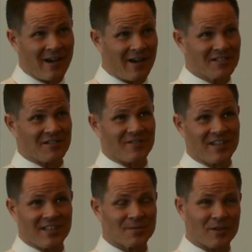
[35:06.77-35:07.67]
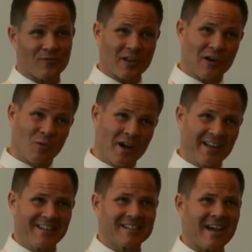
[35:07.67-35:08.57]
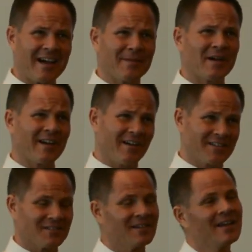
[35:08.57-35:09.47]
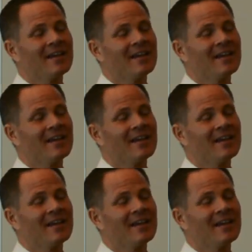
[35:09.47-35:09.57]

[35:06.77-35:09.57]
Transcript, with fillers: odds are this, but if you go one at a time, my odds are,